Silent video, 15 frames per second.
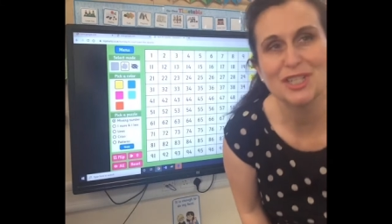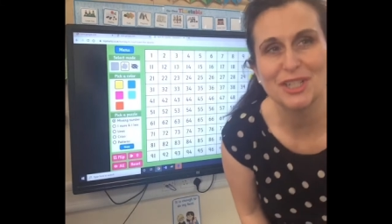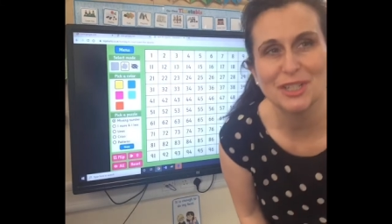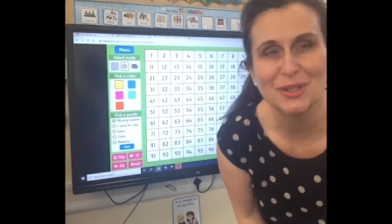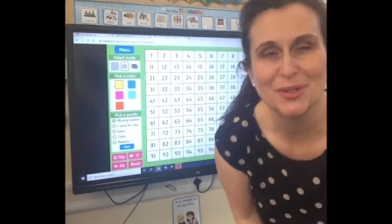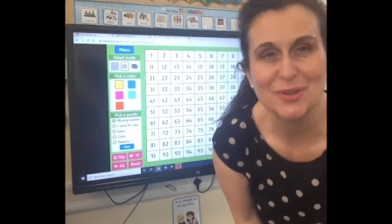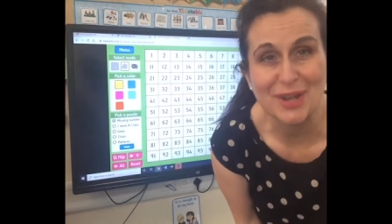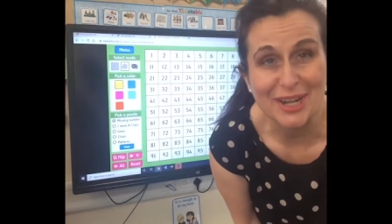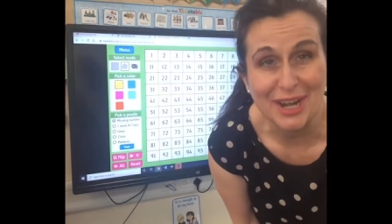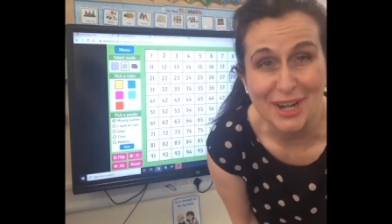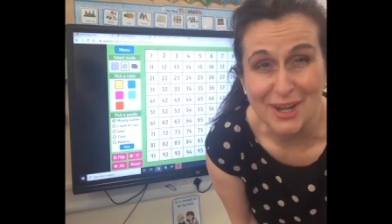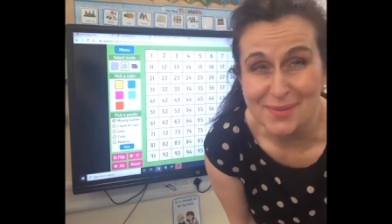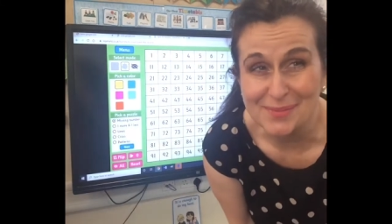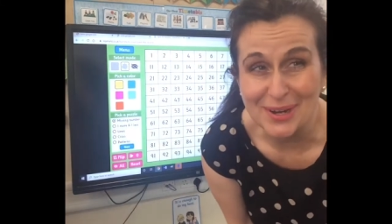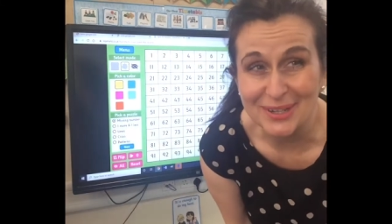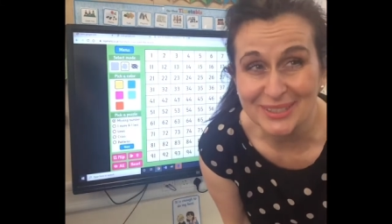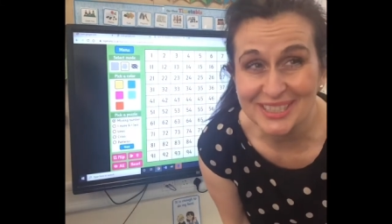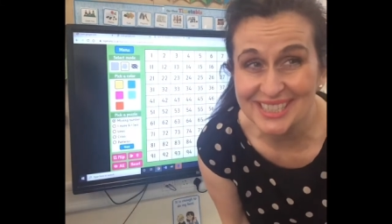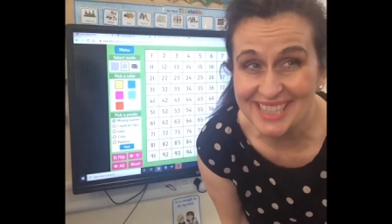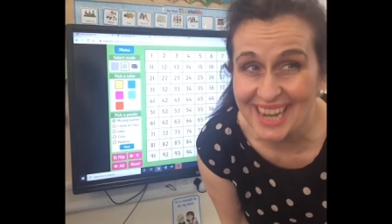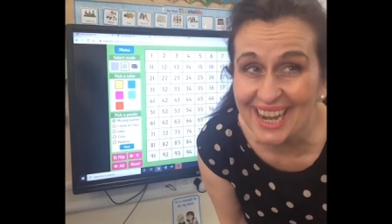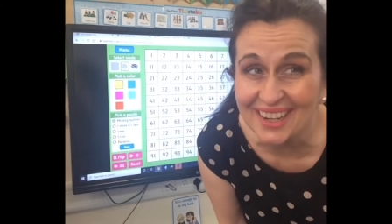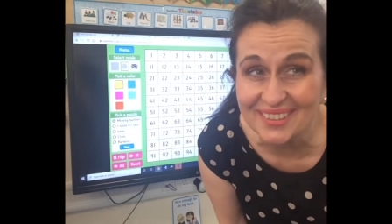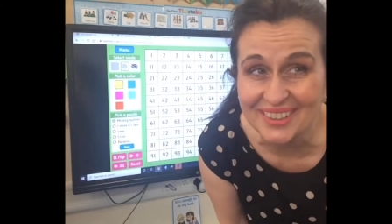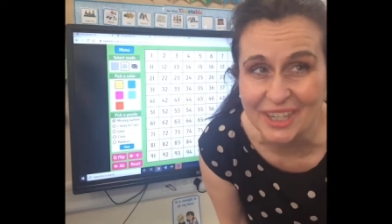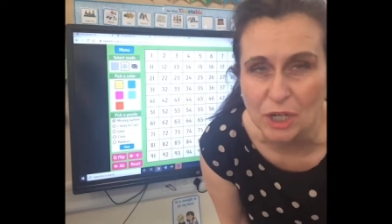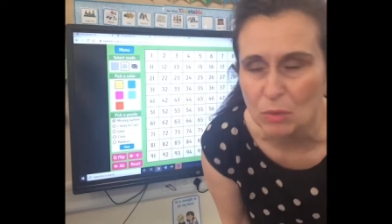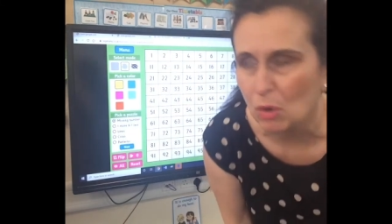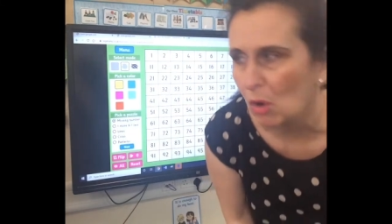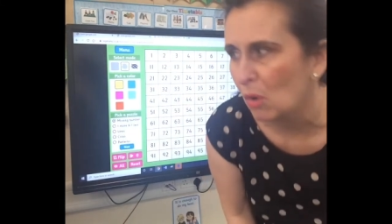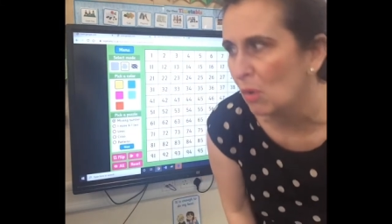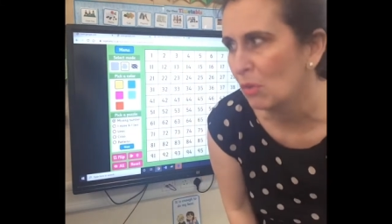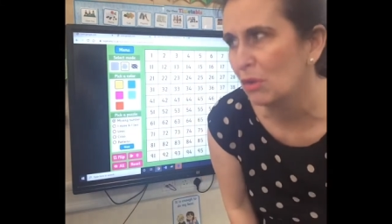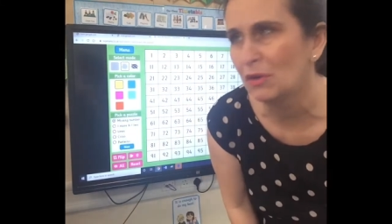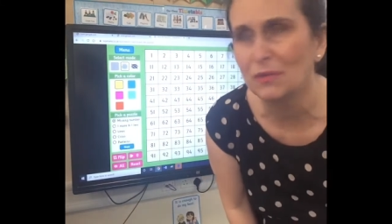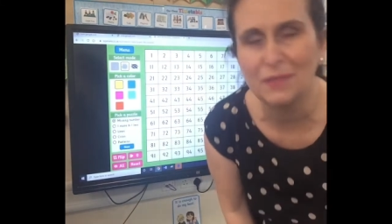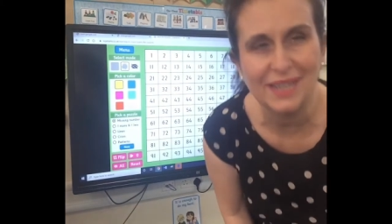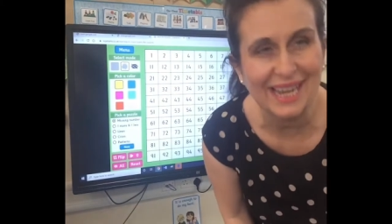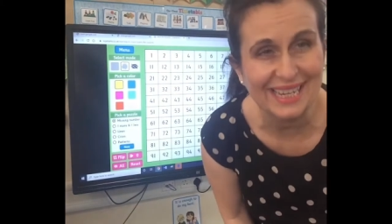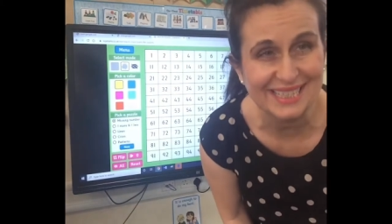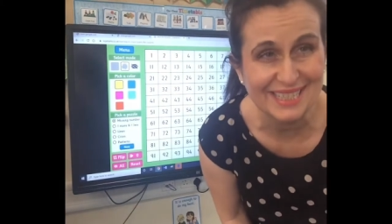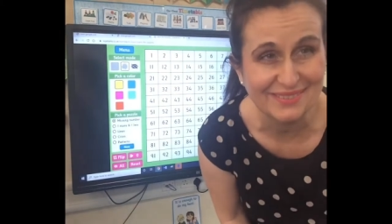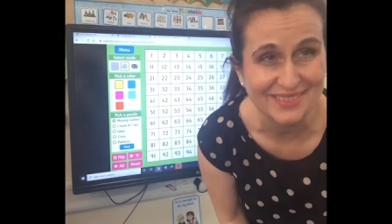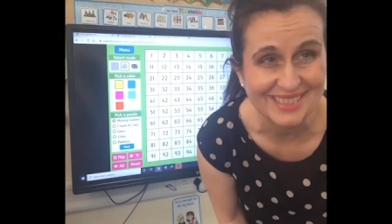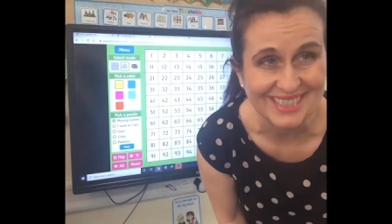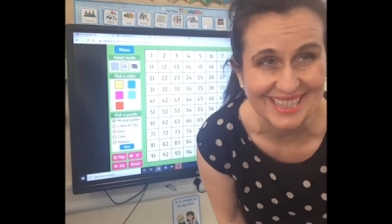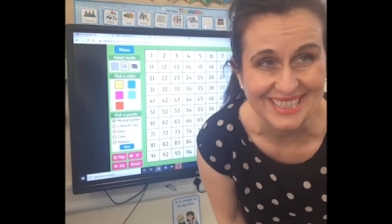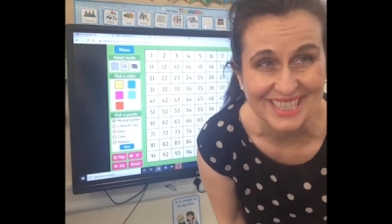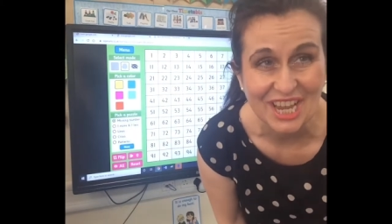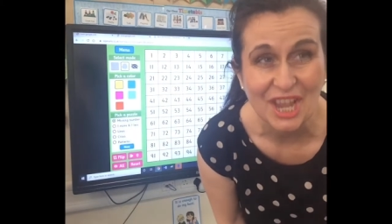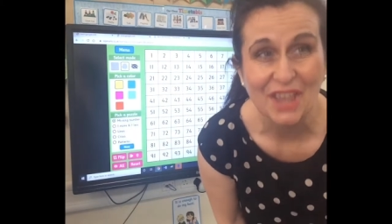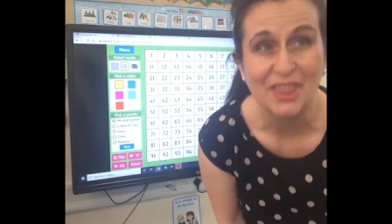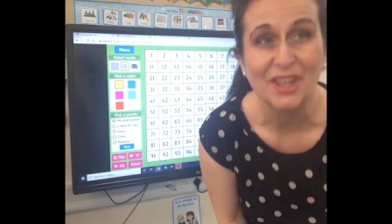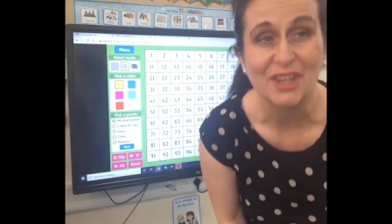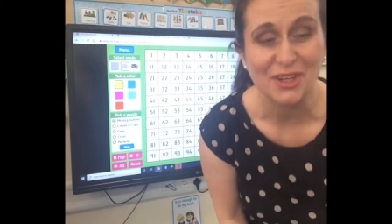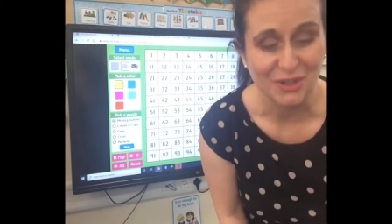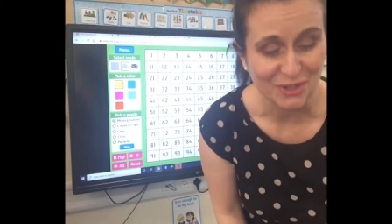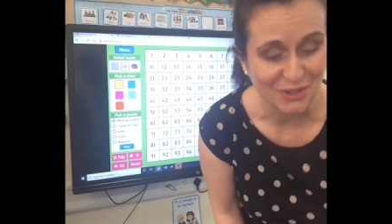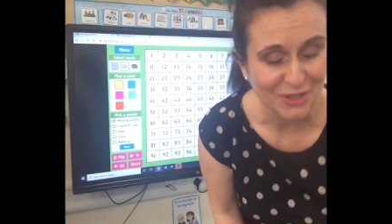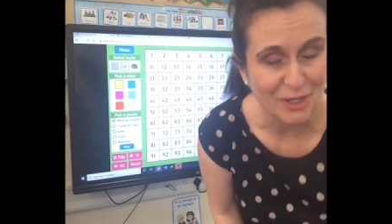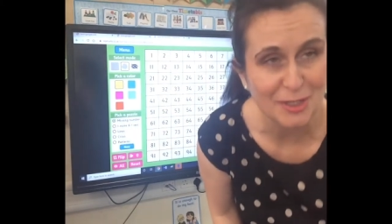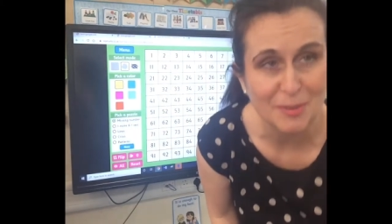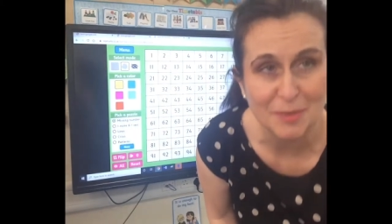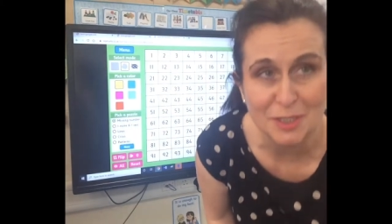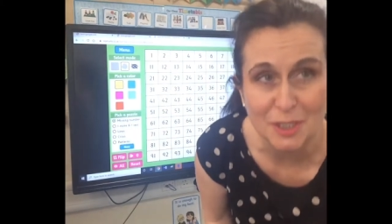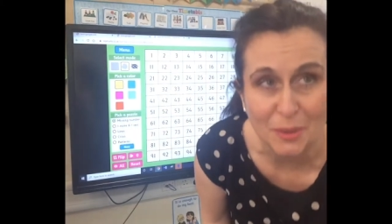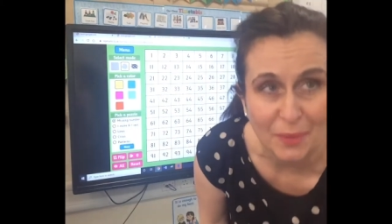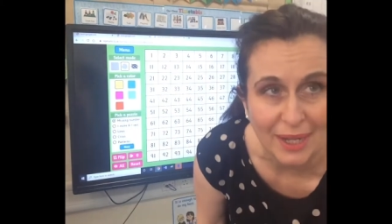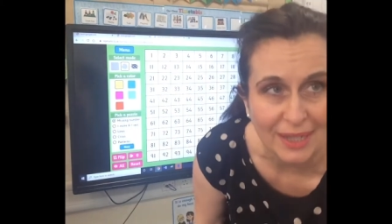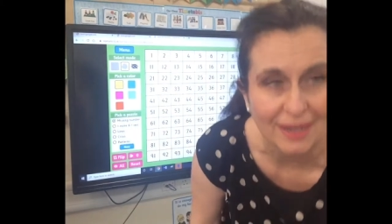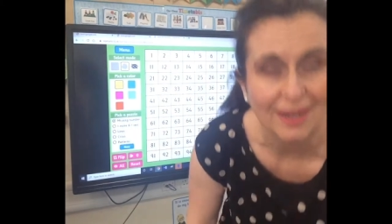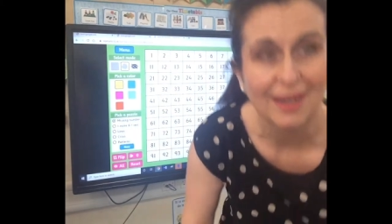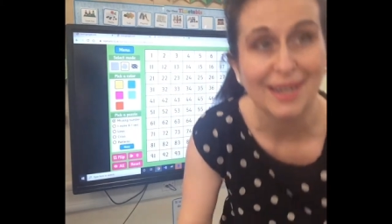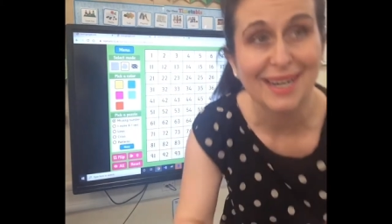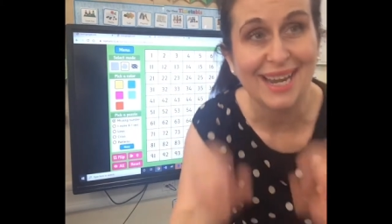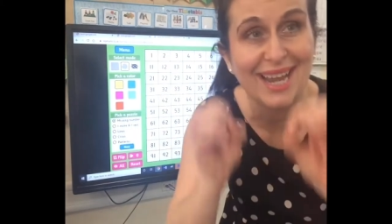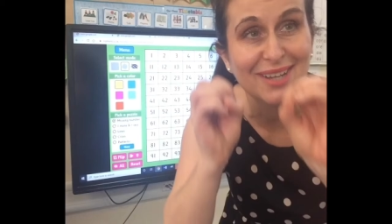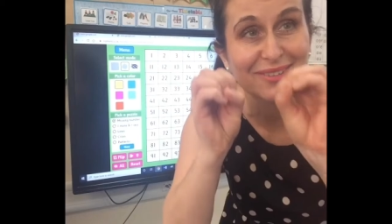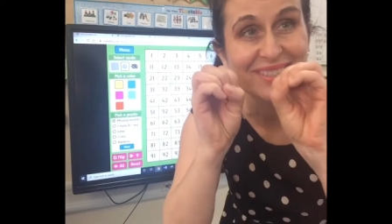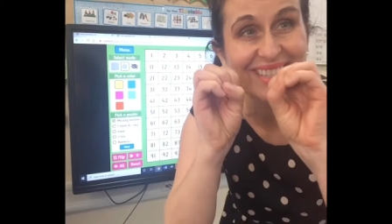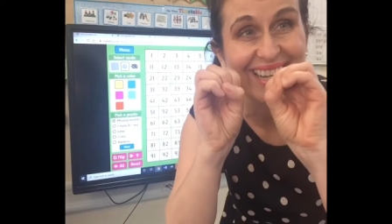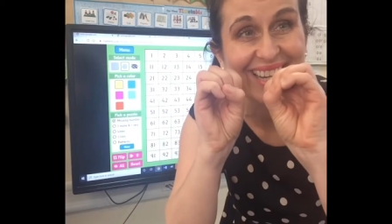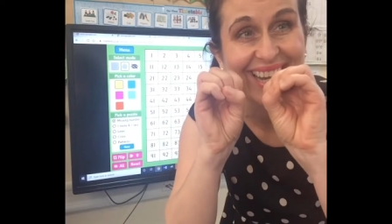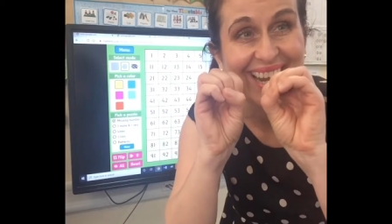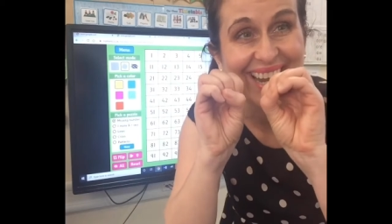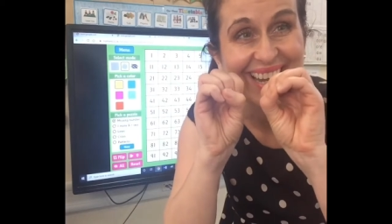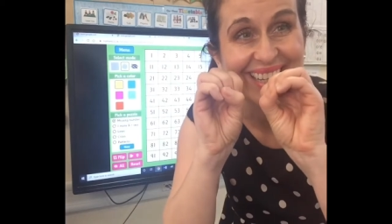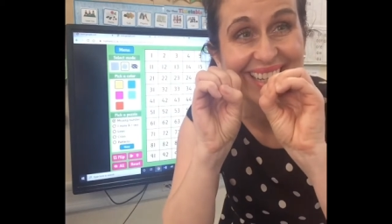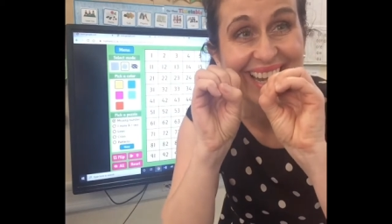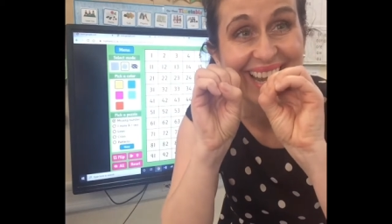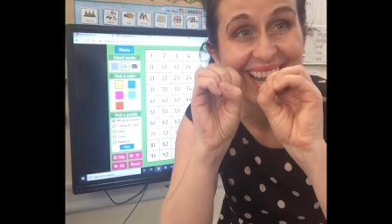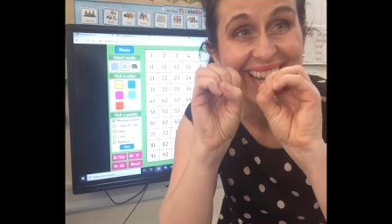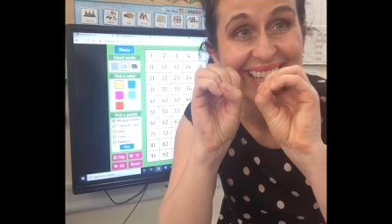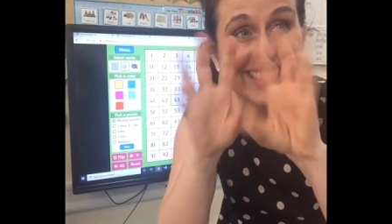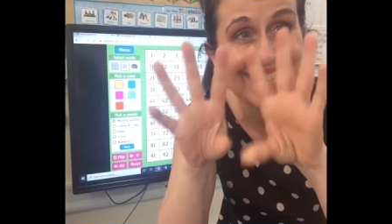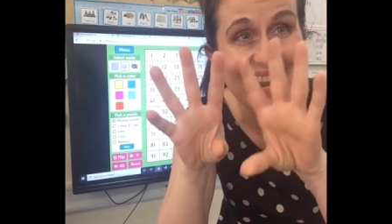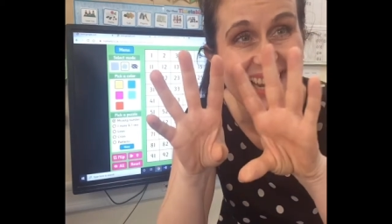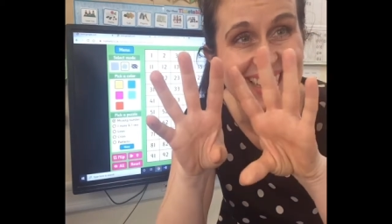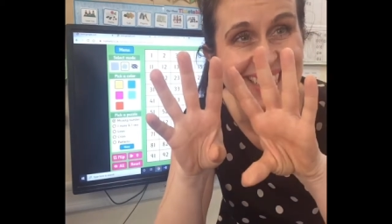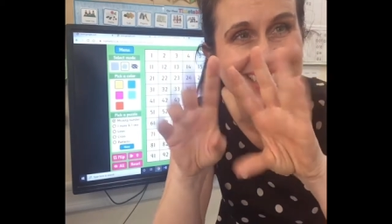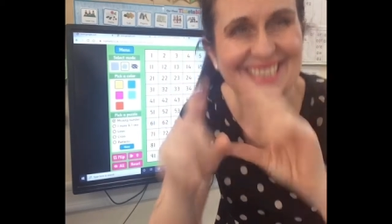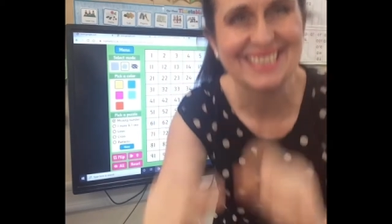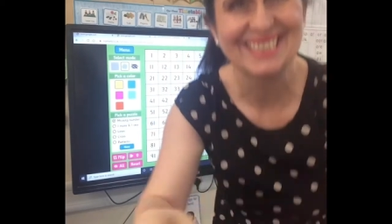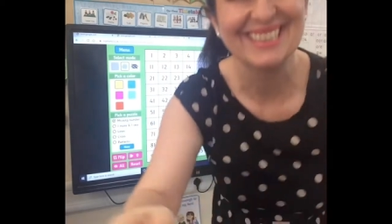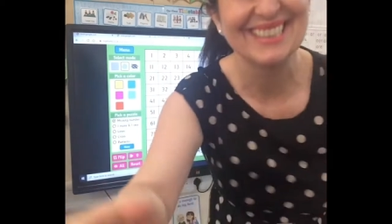children, and I'm going to tell you all the lovely activities that you're going to be doing counting in 10s.